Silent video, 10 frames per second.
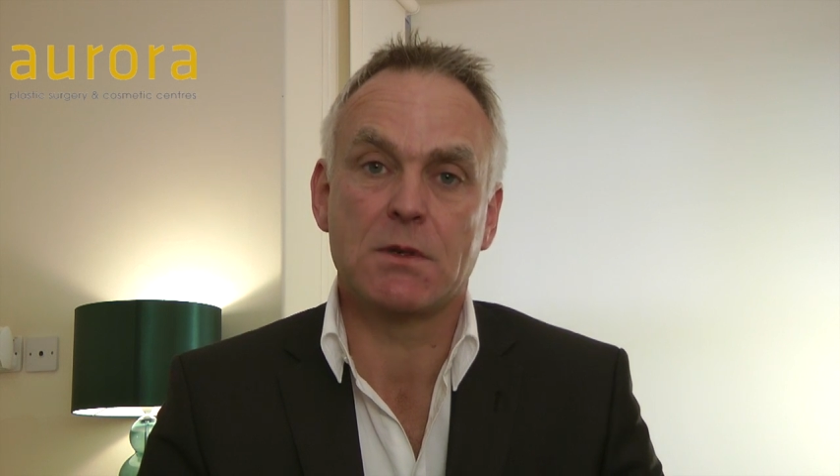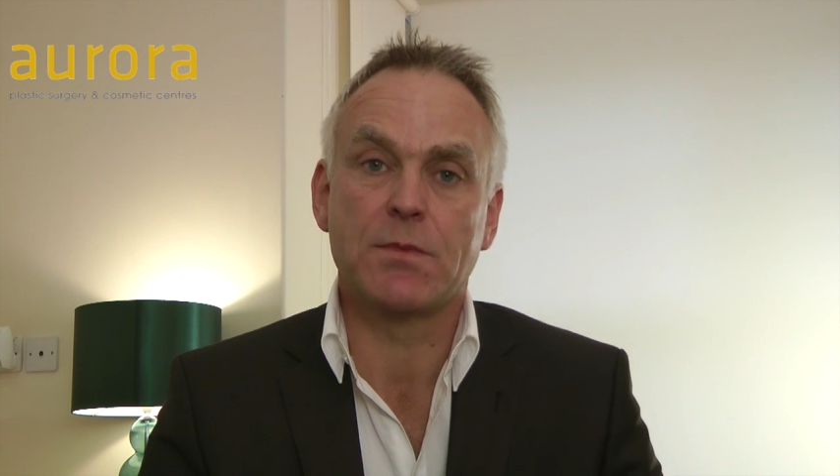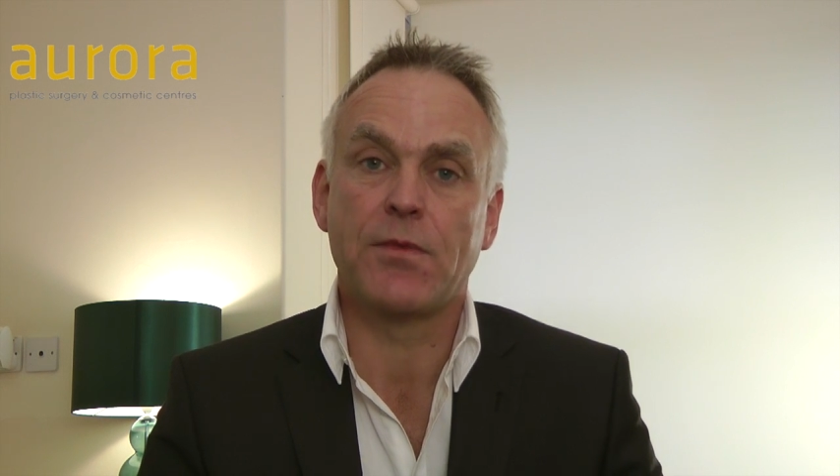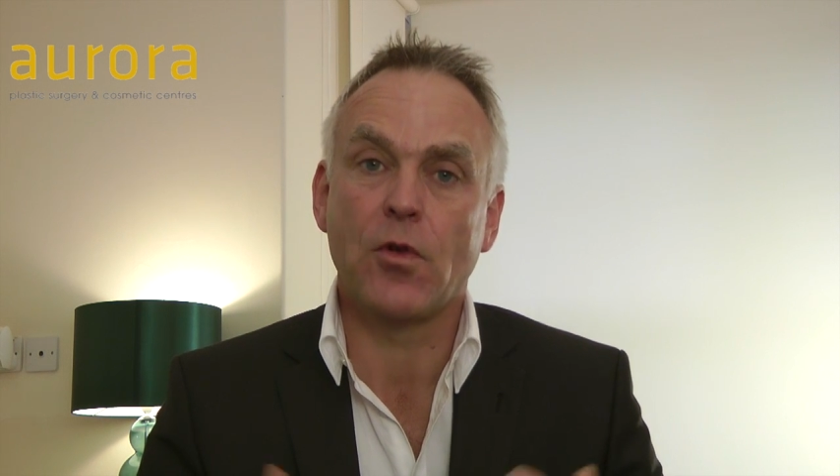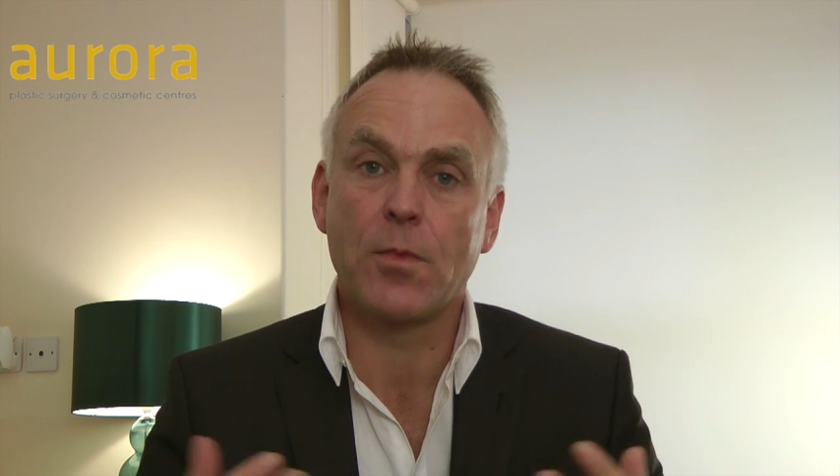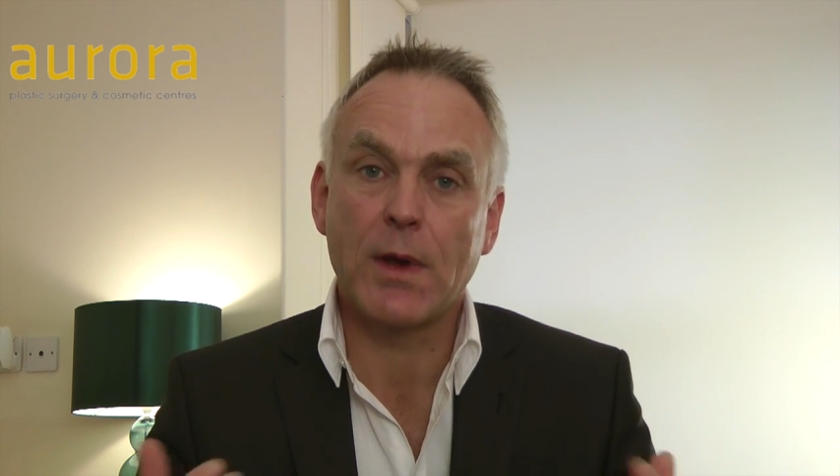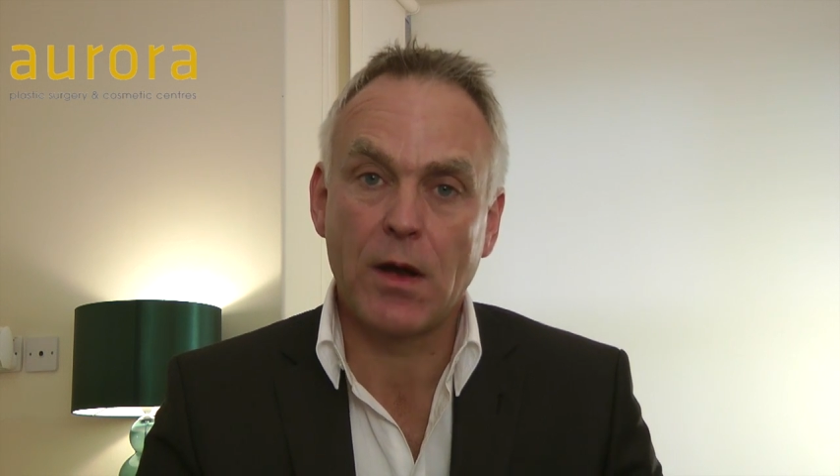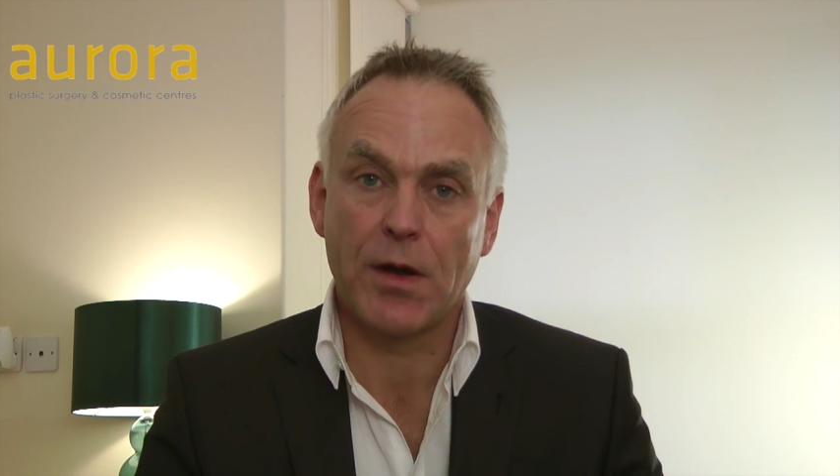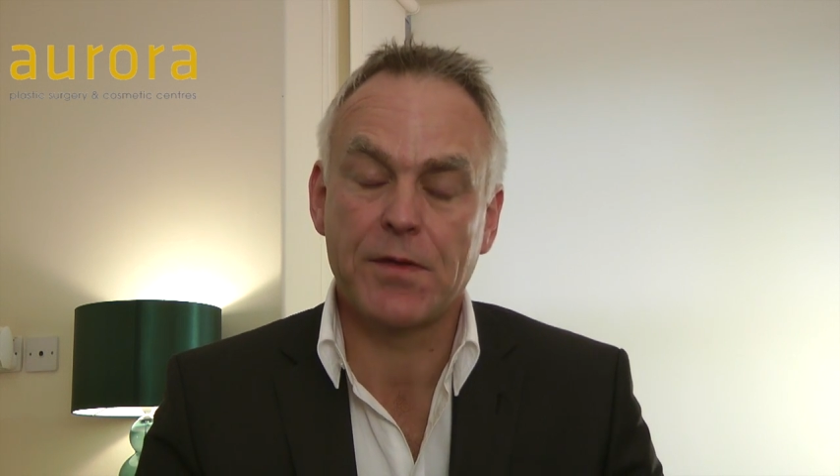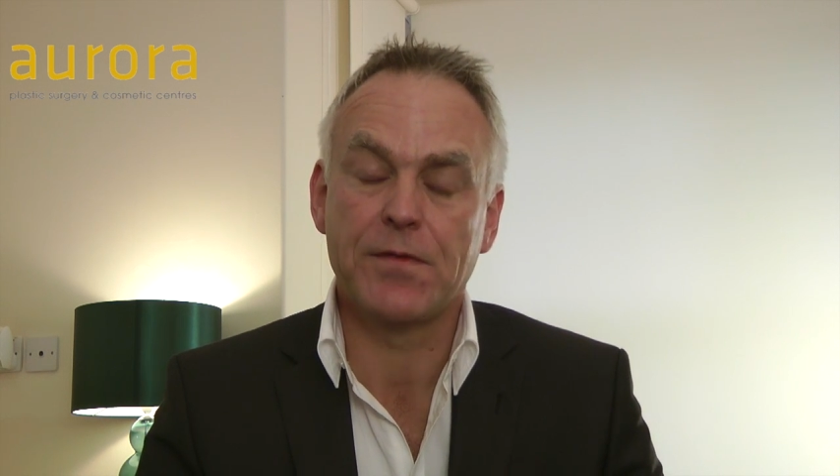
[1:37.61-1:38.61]
which perform a
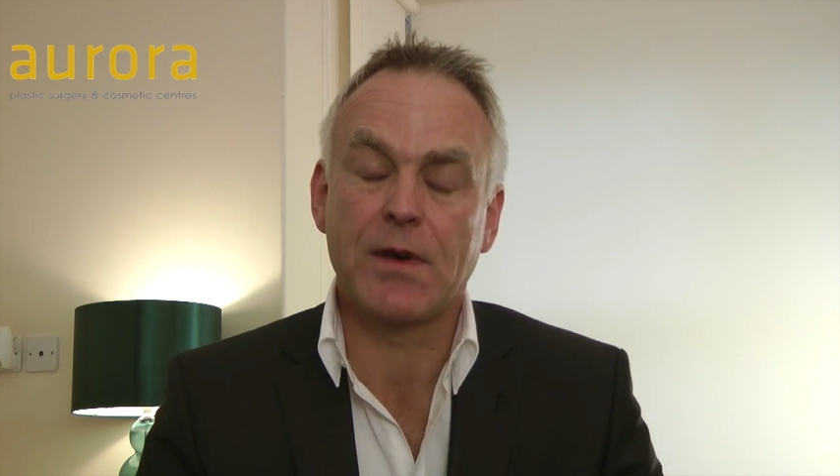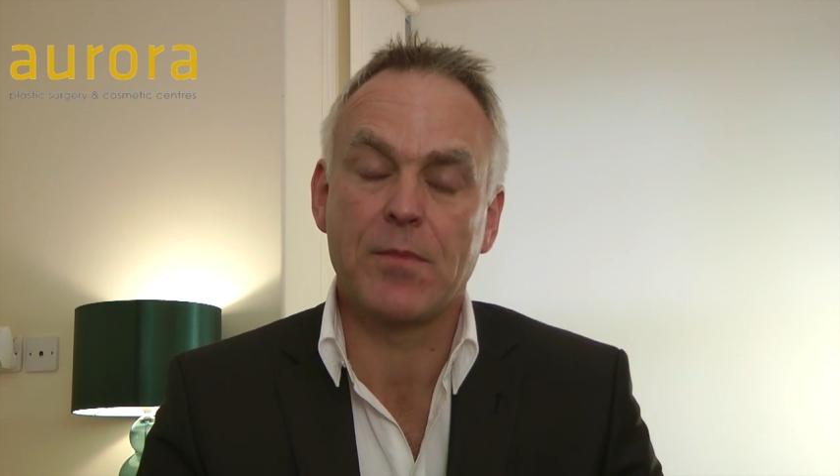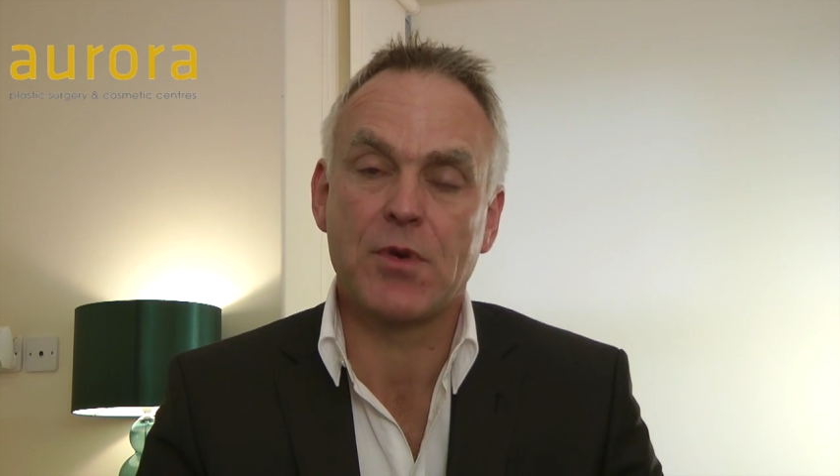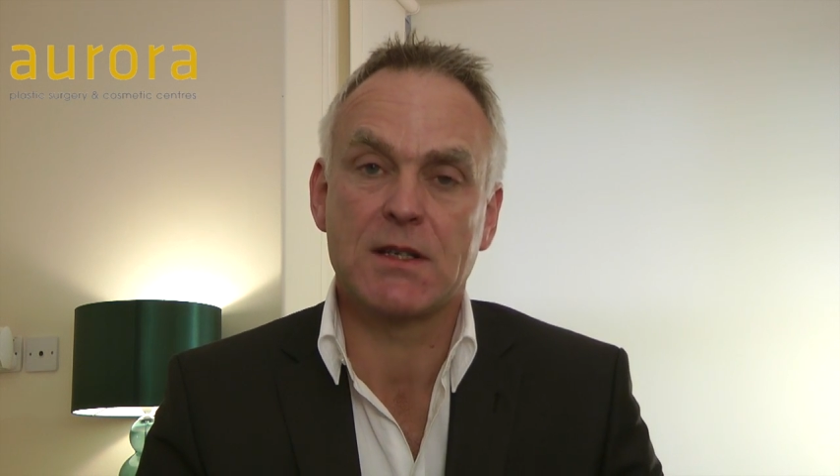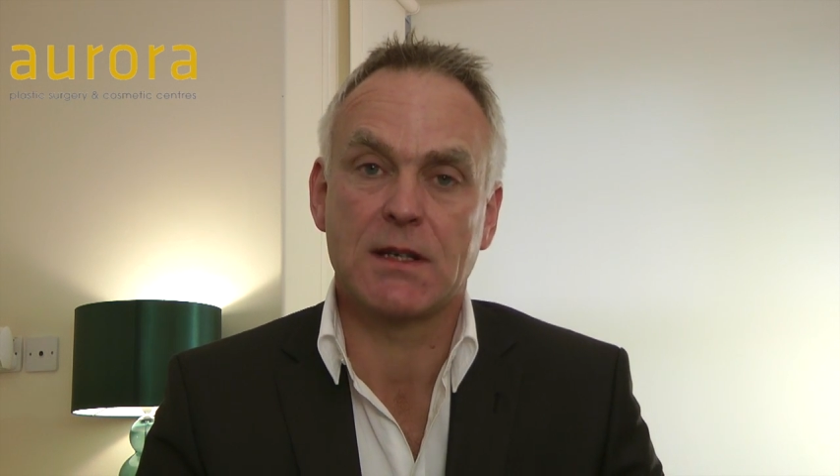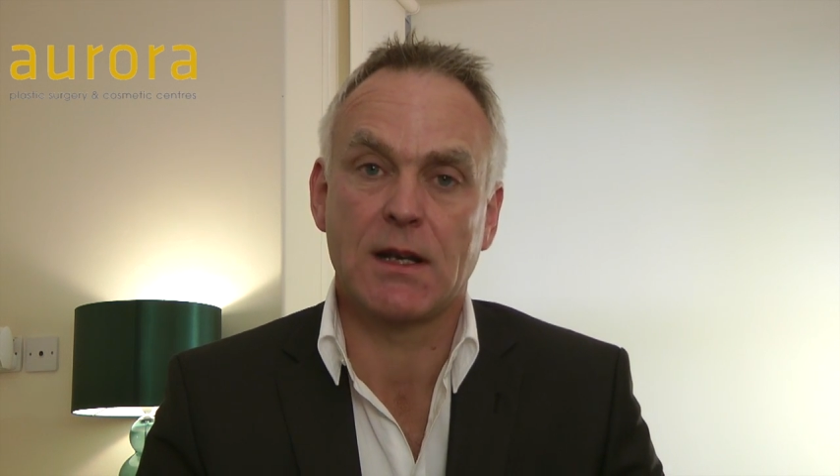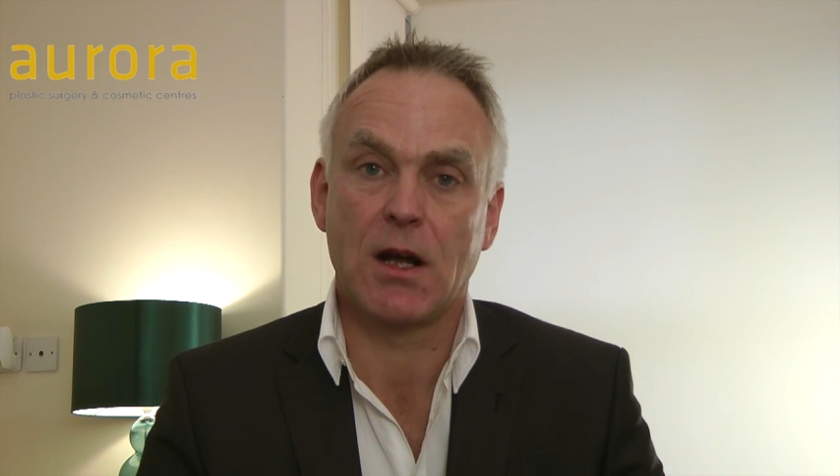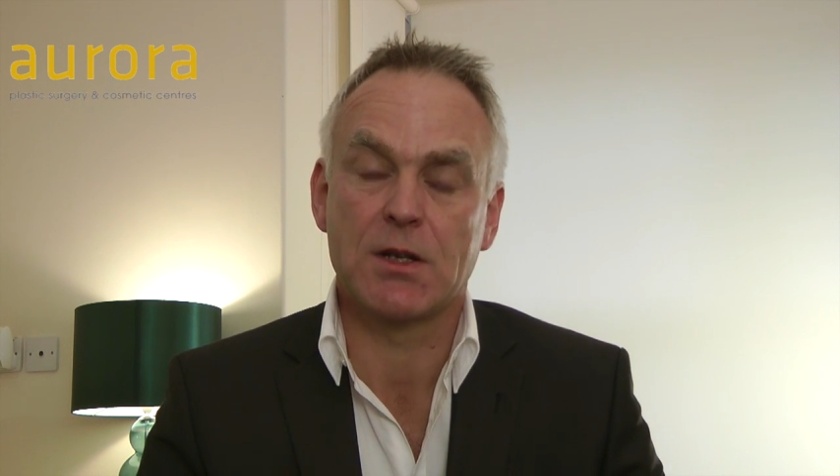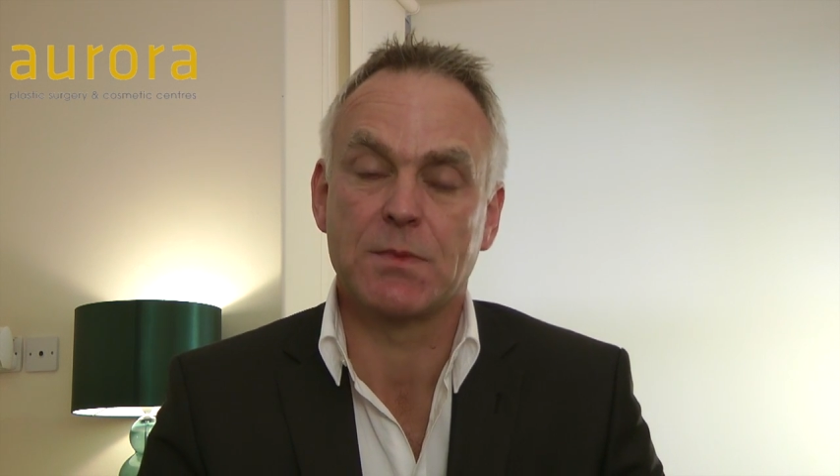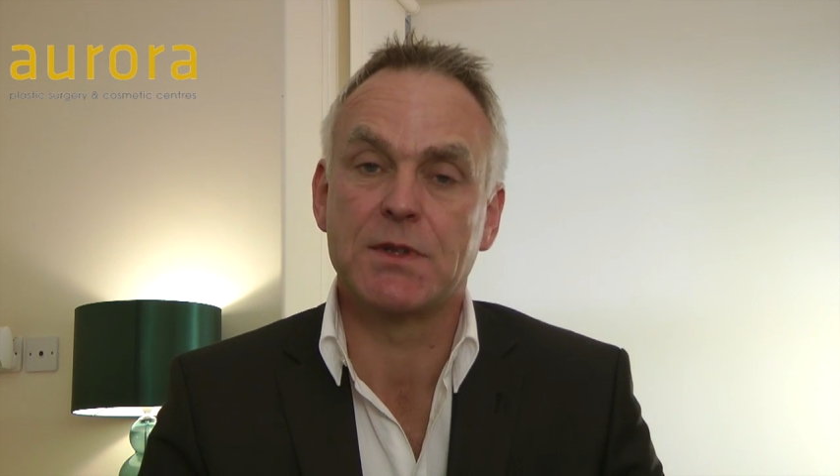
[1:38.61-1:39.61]
lot of breast
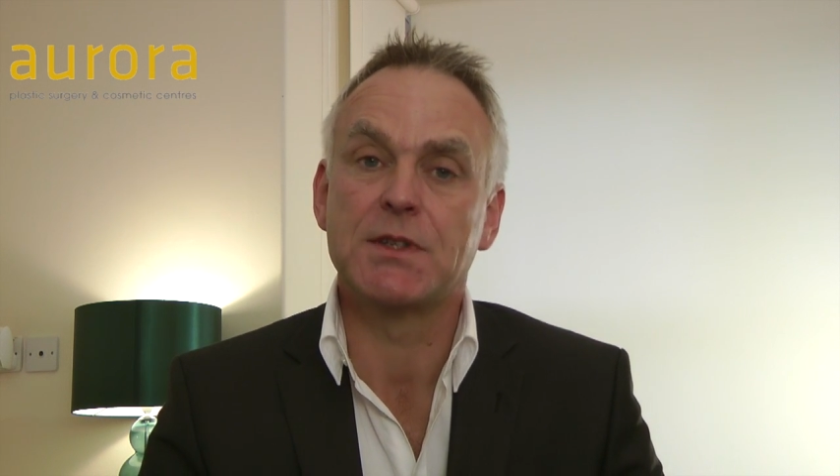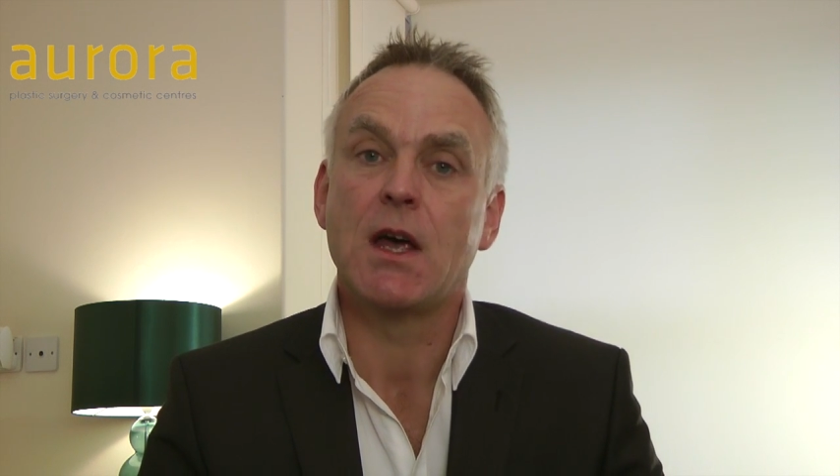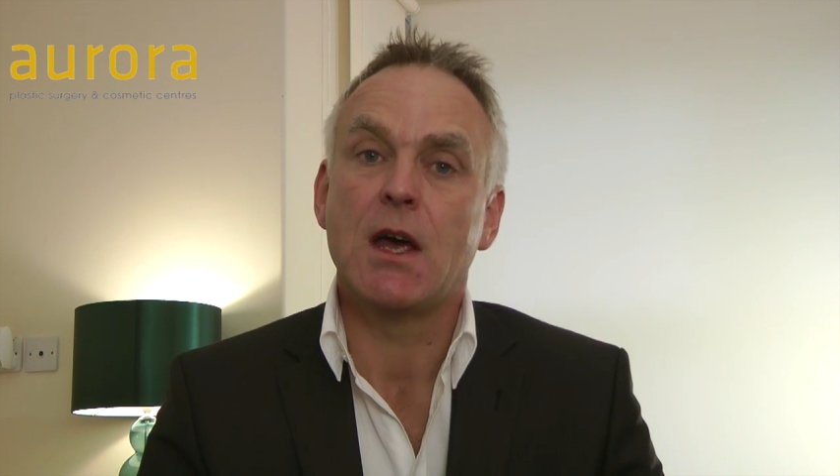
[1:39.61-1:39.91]
enlargements